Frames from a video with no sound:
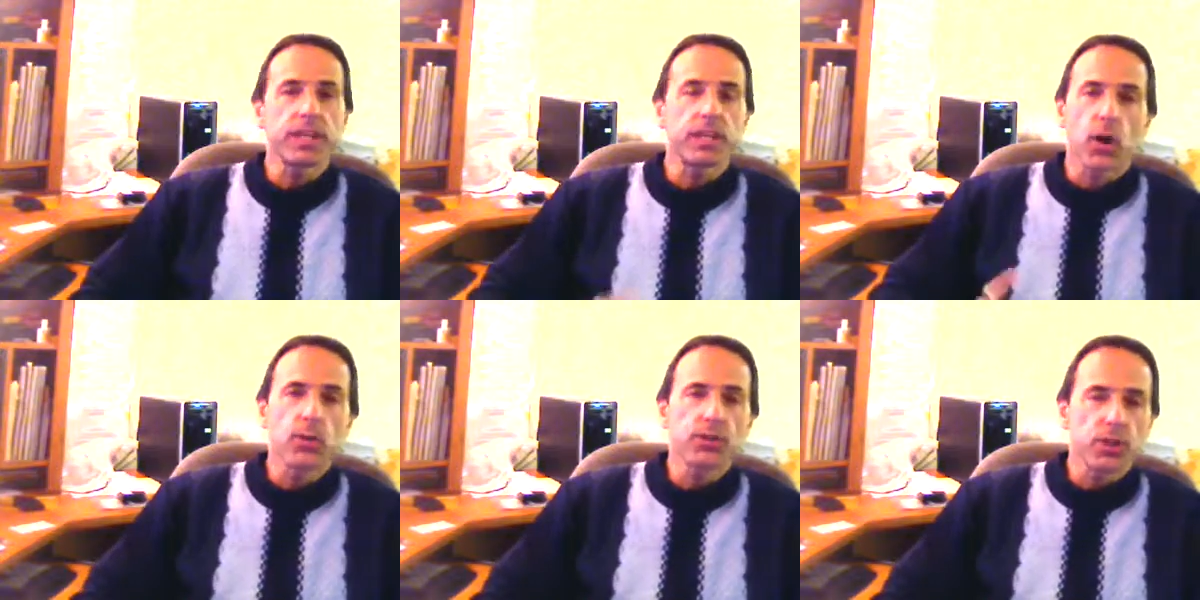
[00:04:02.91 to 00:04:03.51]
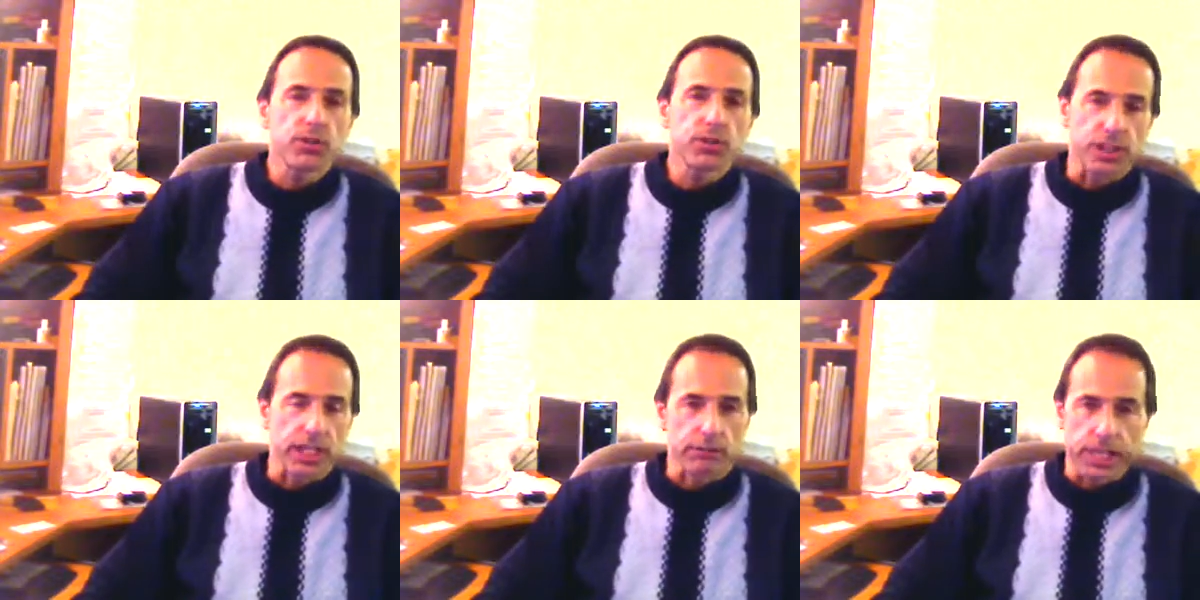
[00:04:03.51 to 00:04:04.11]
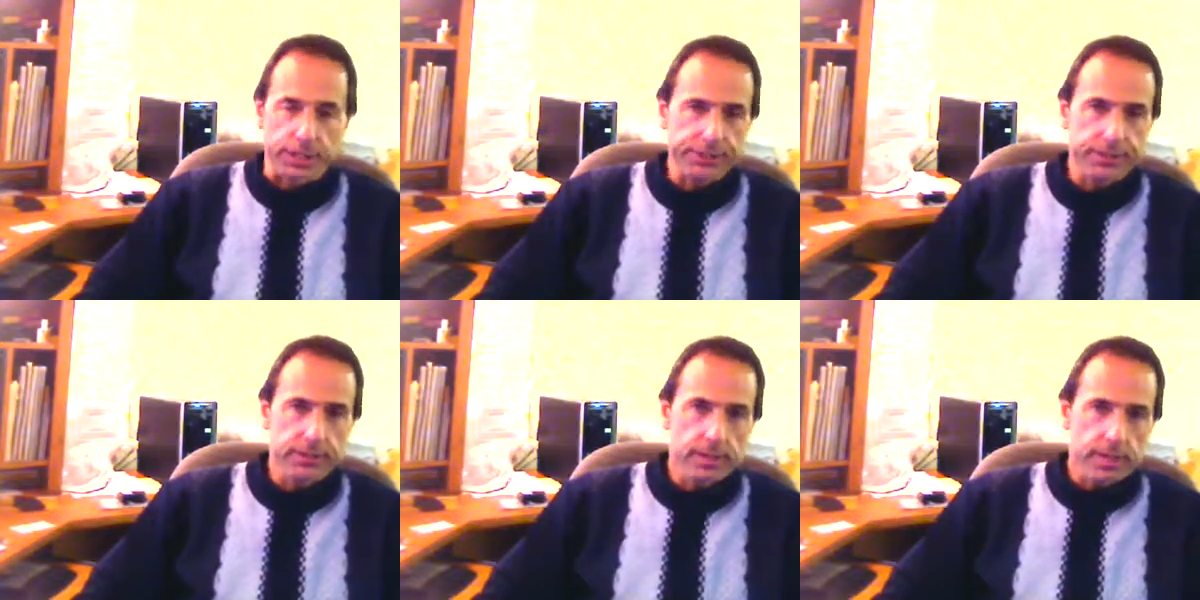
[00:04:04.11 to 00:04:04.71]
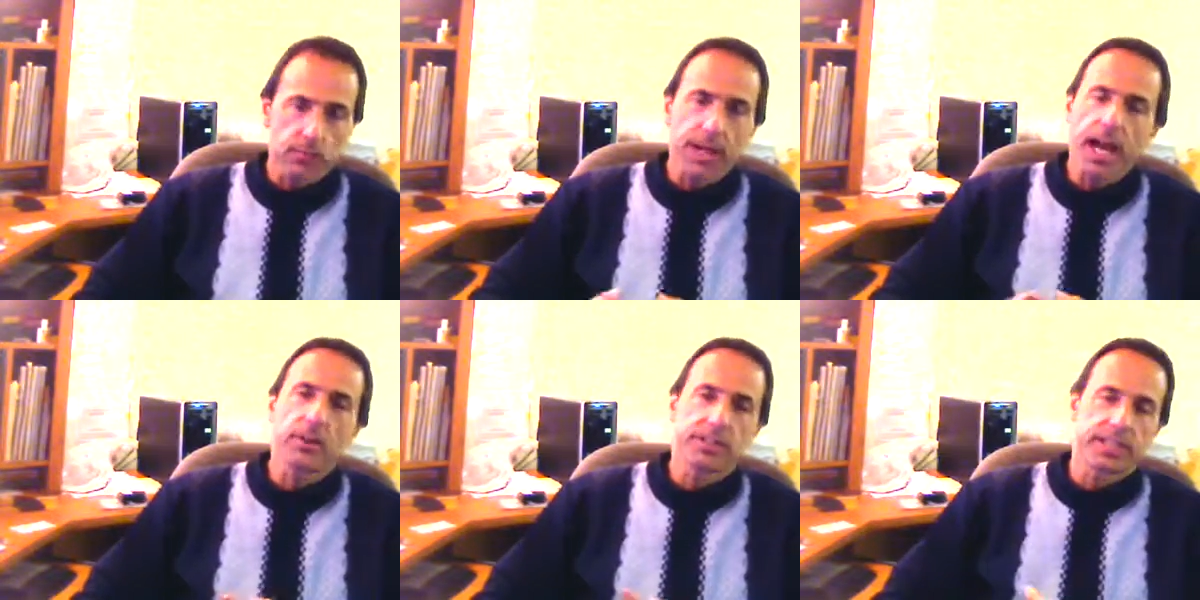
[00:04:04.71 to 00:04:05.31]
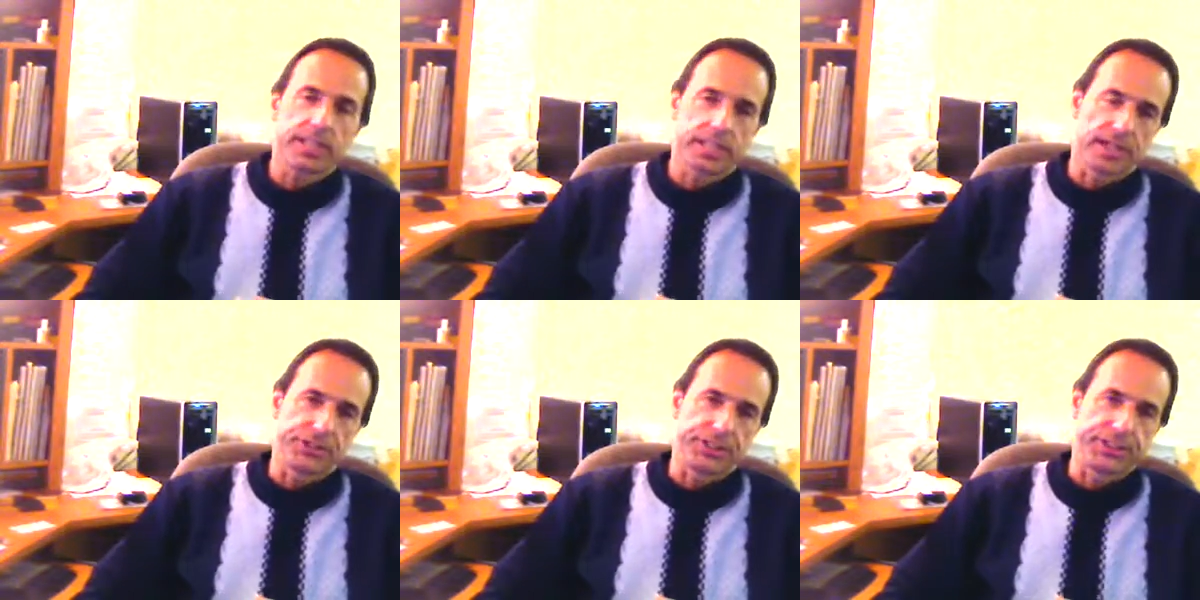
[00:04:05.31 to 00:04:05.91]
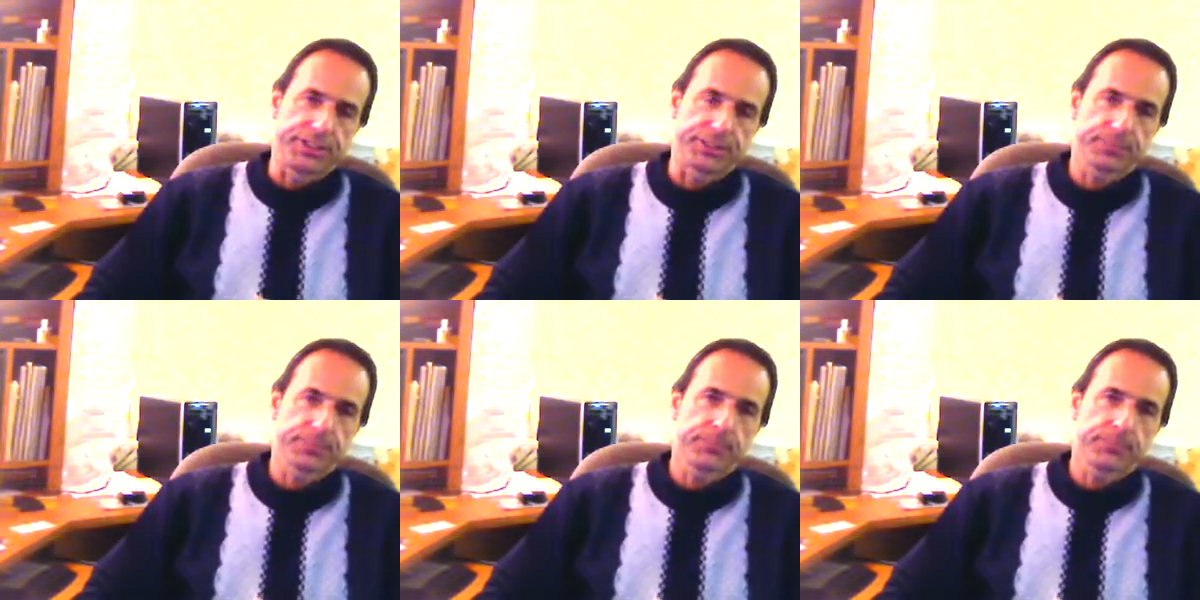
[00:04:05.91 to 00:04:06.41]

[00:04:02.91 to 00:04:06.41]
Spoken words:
between an ozone generator and what our technology is.